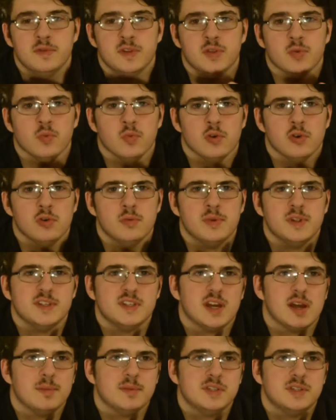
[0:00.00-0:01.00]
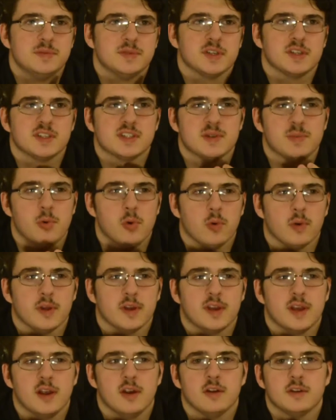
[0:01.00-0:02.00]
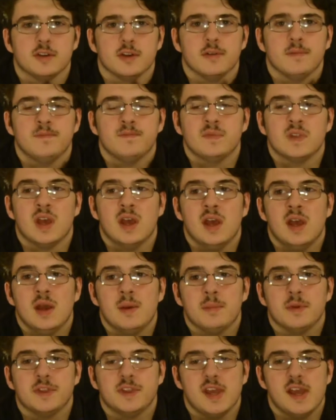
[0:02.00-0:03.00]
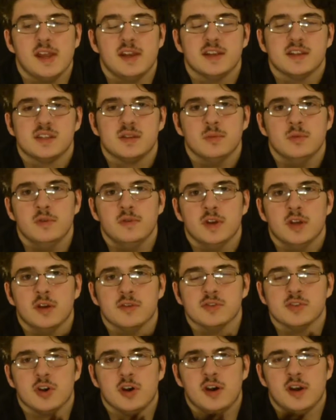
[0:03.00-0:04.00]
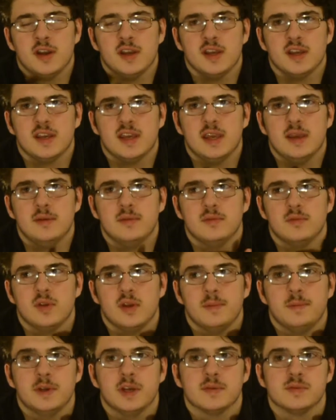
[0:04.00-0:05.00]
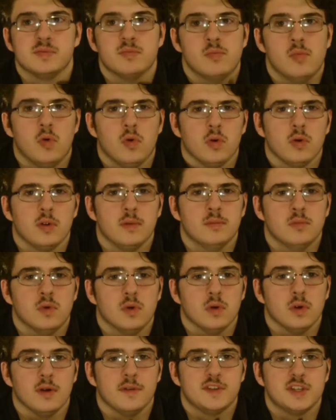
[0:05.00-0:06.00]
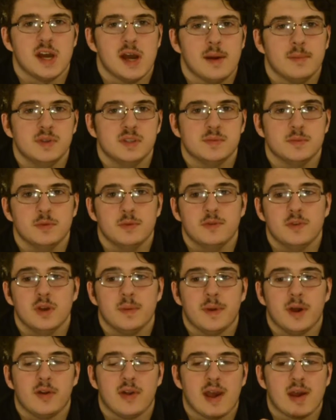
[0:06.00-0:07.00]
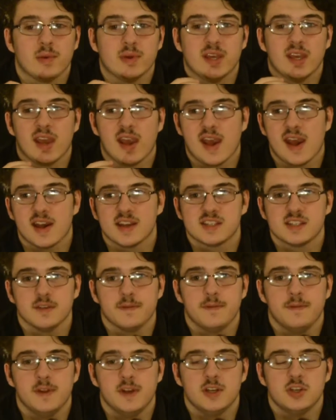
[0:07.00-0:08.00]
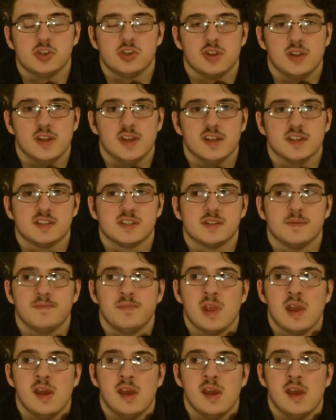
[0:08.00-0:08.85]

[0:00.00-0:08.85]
The Room, and Tommy seems like a supporting character. But then as the movie goes on, it becomes more and more of Tommy's movie about how he has to finish this.